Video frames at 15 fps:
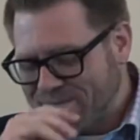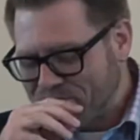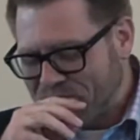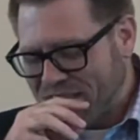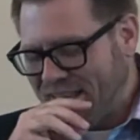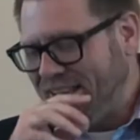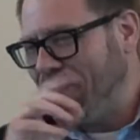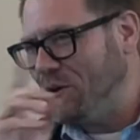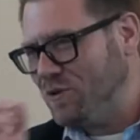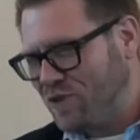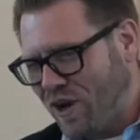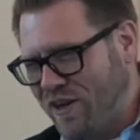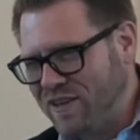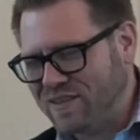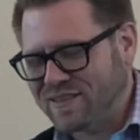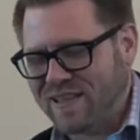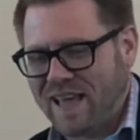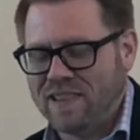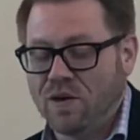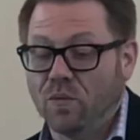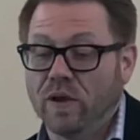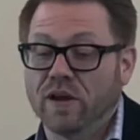He goes on to
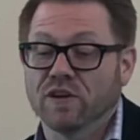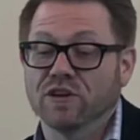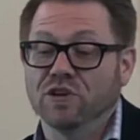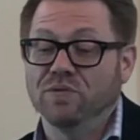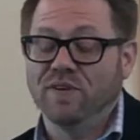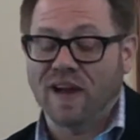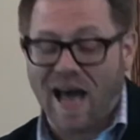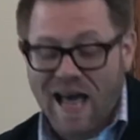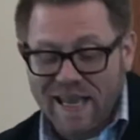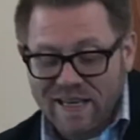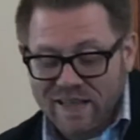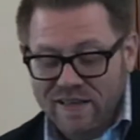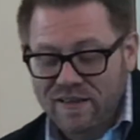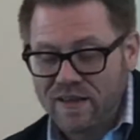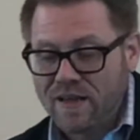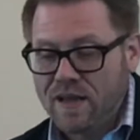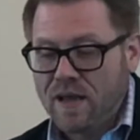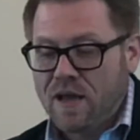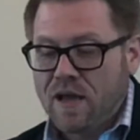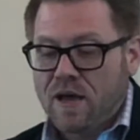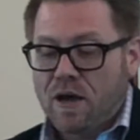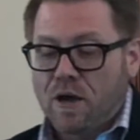say that we are united
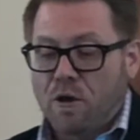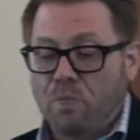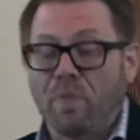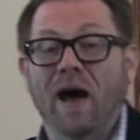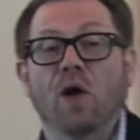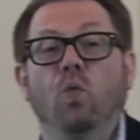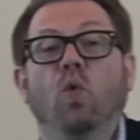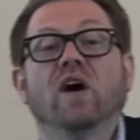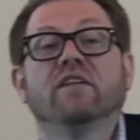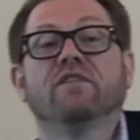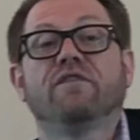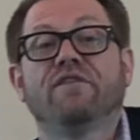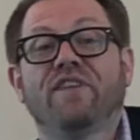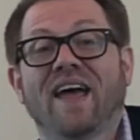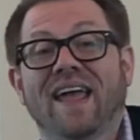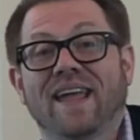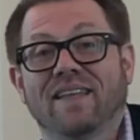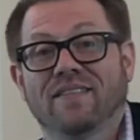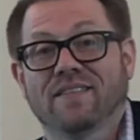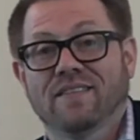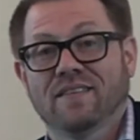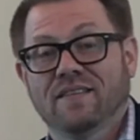by one
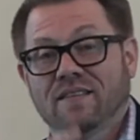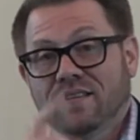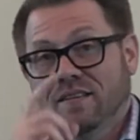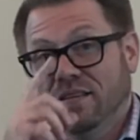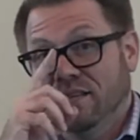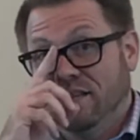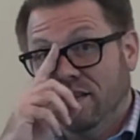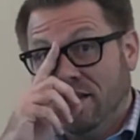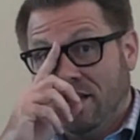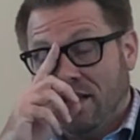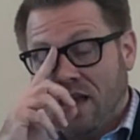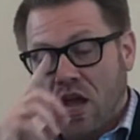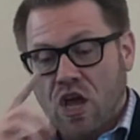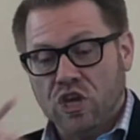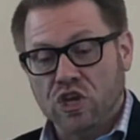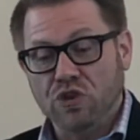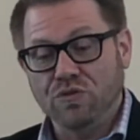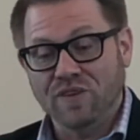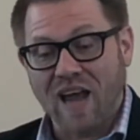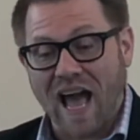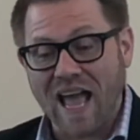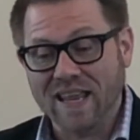faith.
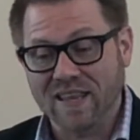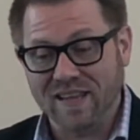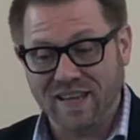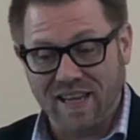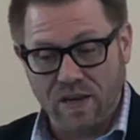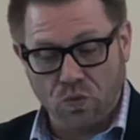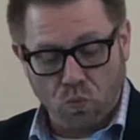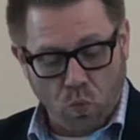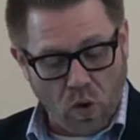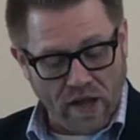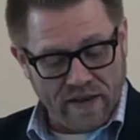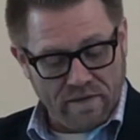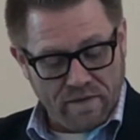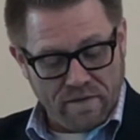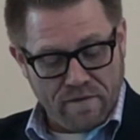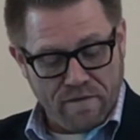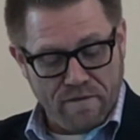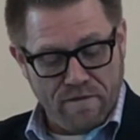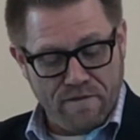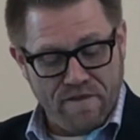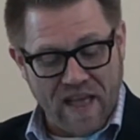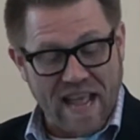United in one
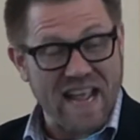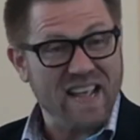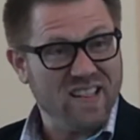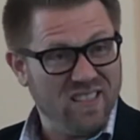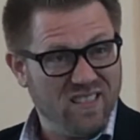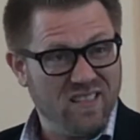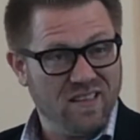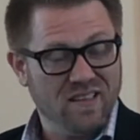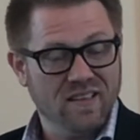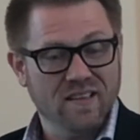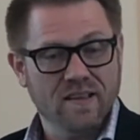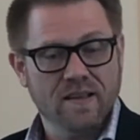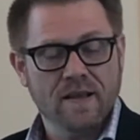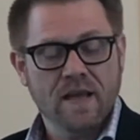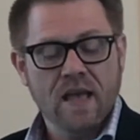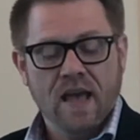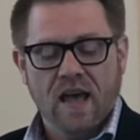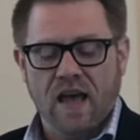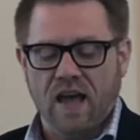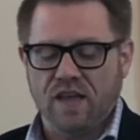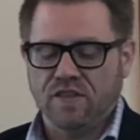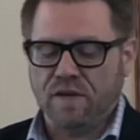faith.
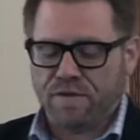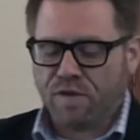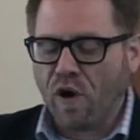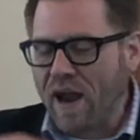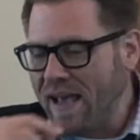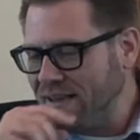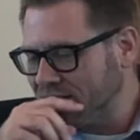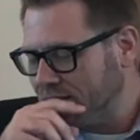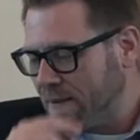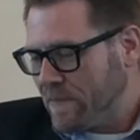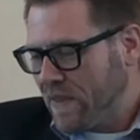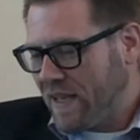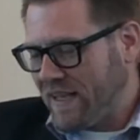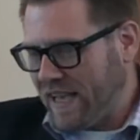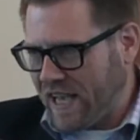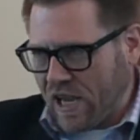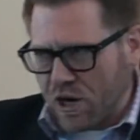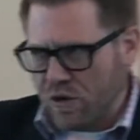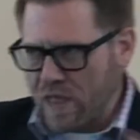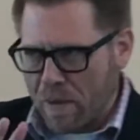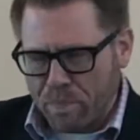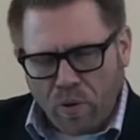The phrase
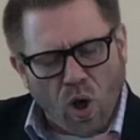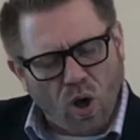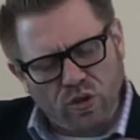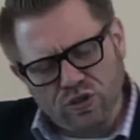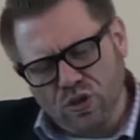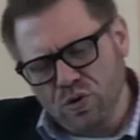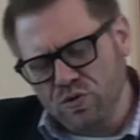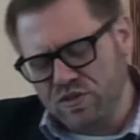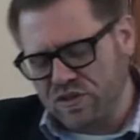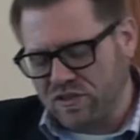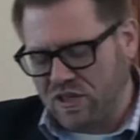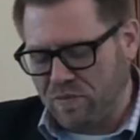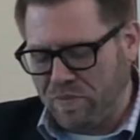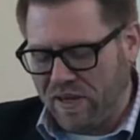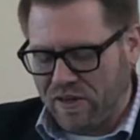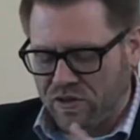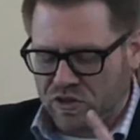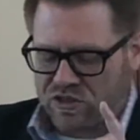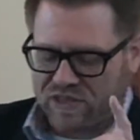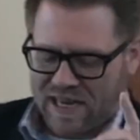here that Paul uses could be understood